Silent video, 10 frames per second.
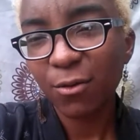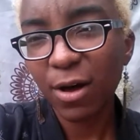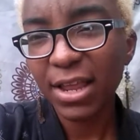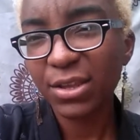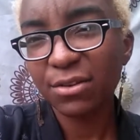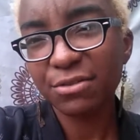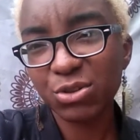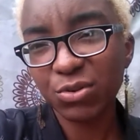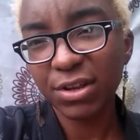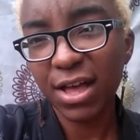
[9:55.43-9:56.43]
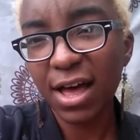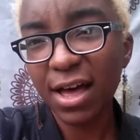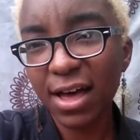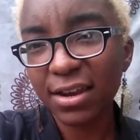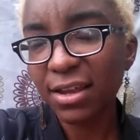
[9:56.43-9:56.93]
why do you restrict
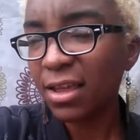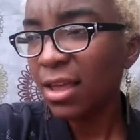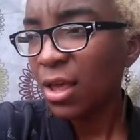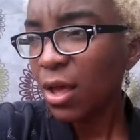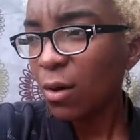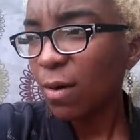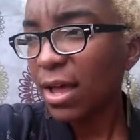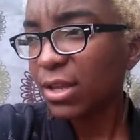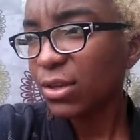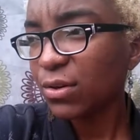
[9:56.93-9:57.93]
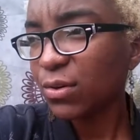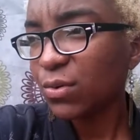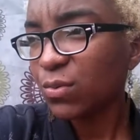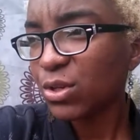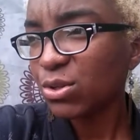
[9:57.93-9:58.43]
God? Why do
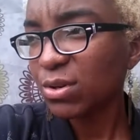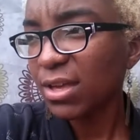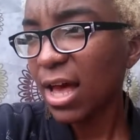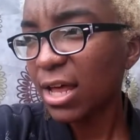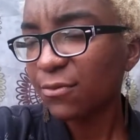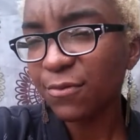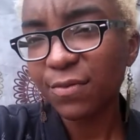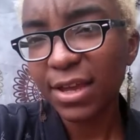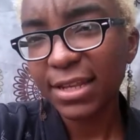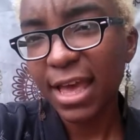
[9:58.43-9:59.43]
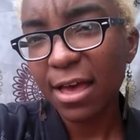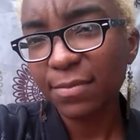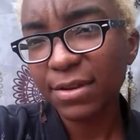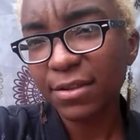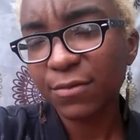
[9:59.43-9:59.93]
you restrict God from finding
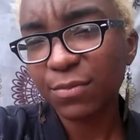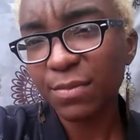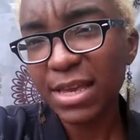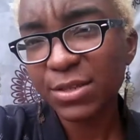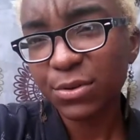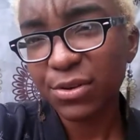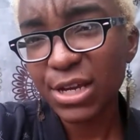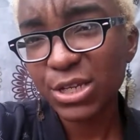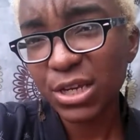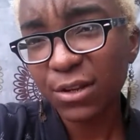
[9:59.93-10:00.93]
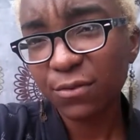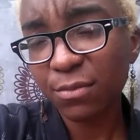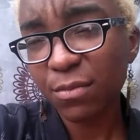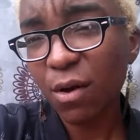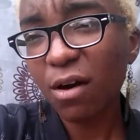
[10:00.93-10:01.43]
happiness, from exploration,
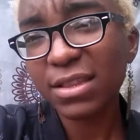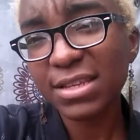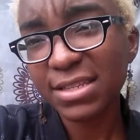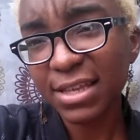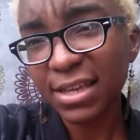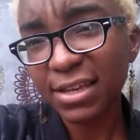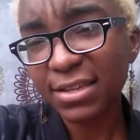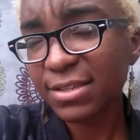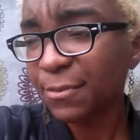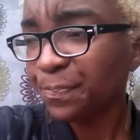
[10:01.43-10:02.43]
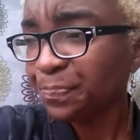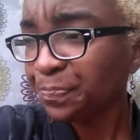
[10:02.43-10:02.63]
from all these things?